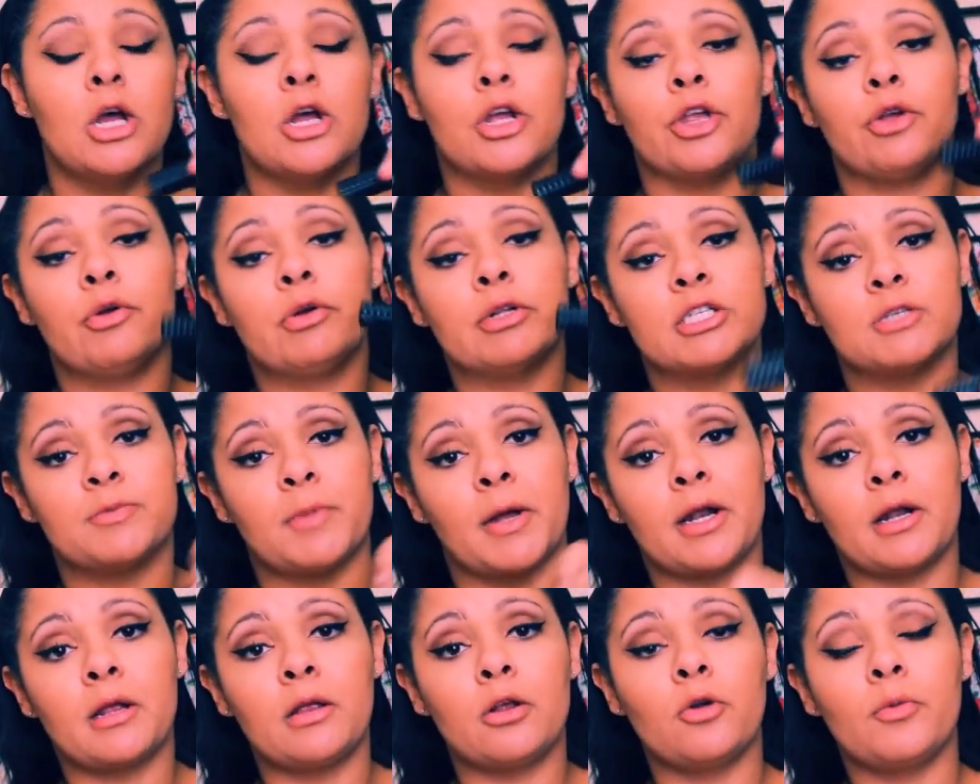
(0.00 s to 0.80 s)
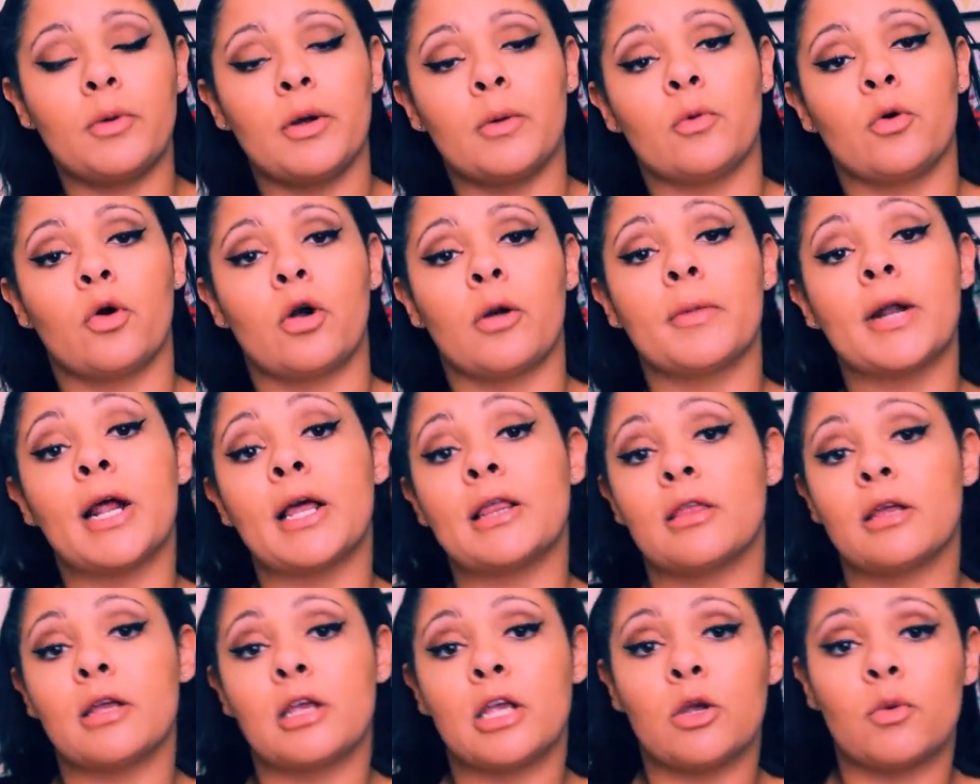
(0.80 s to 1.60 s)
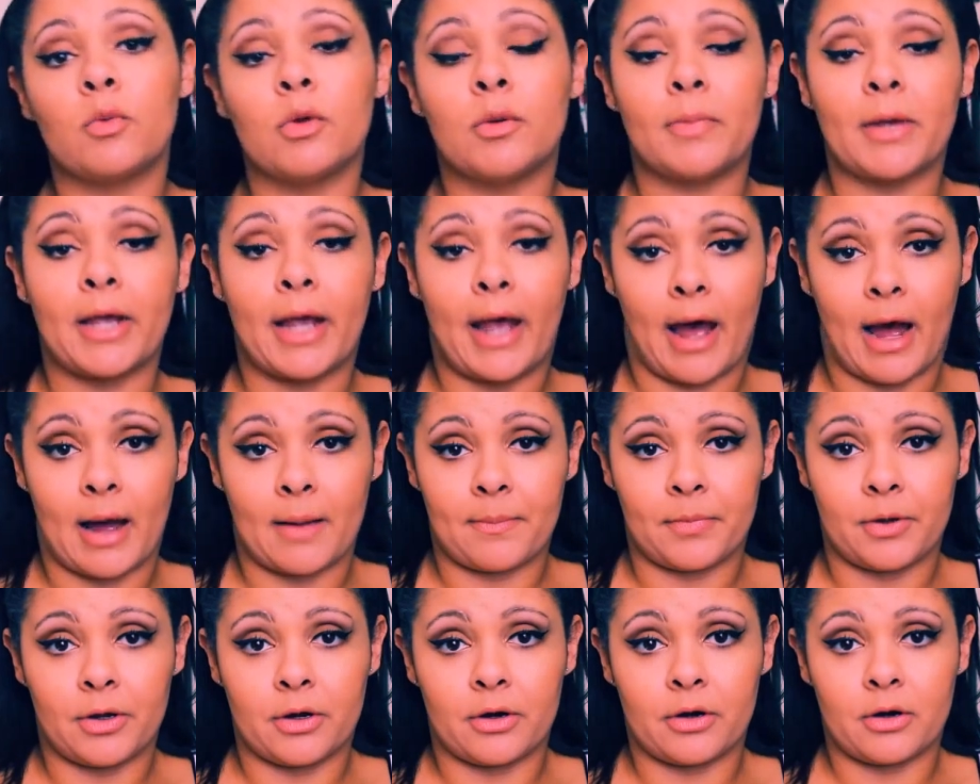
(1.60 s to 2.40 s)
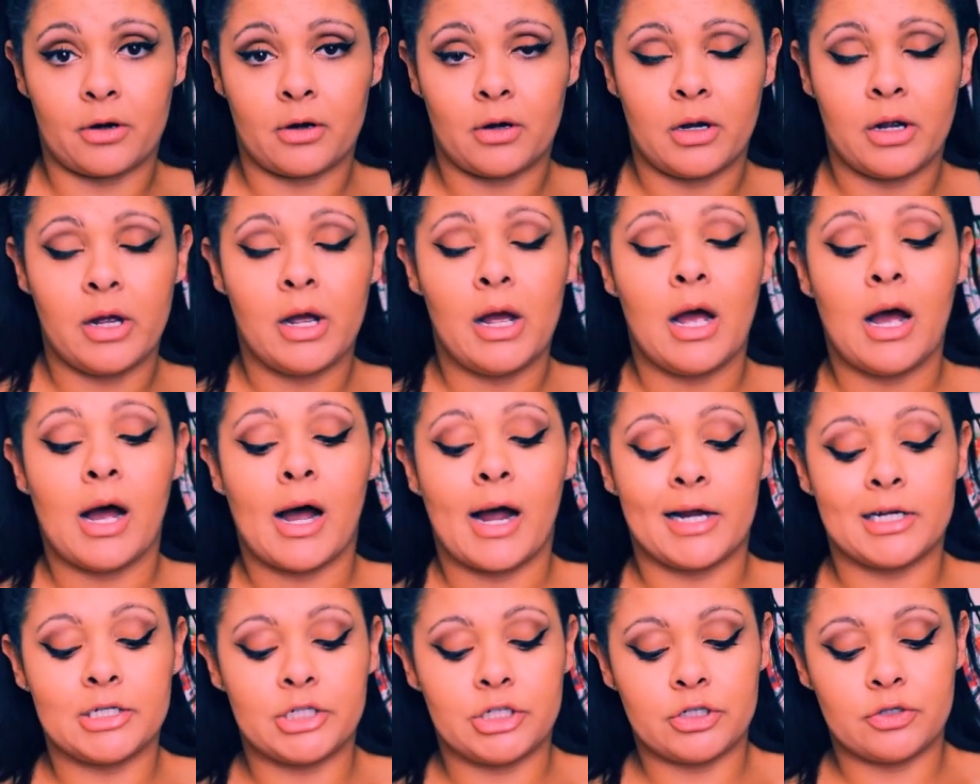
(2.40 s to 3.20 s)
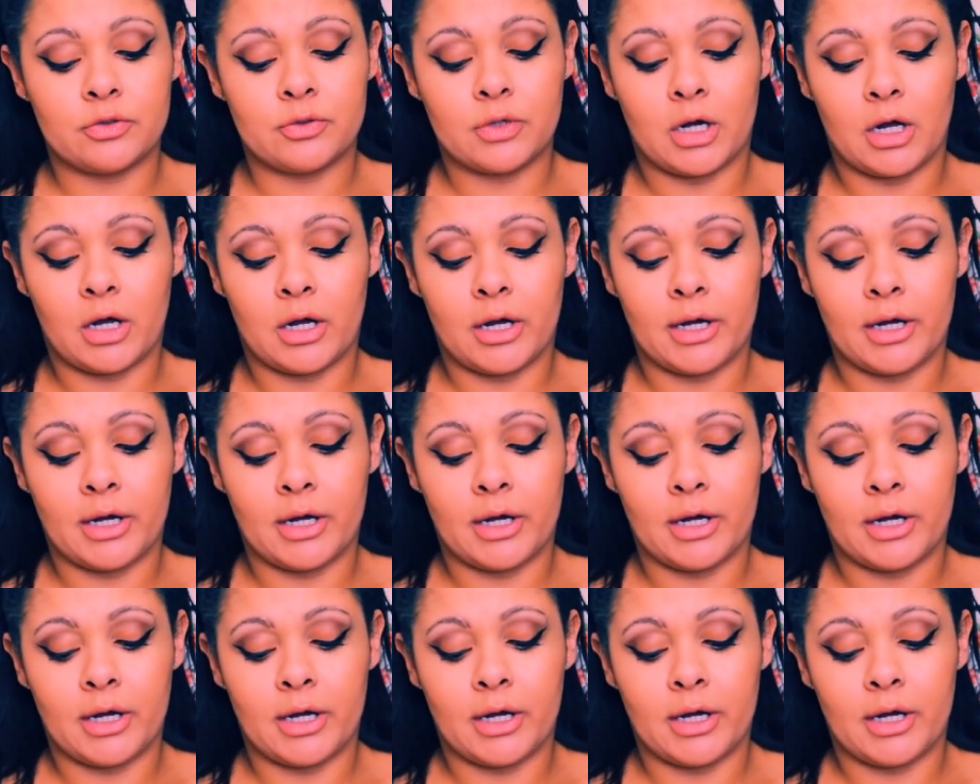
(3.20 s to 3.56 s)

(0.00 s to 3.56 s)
You would spend a little bit more, but I think you would be happier. I don't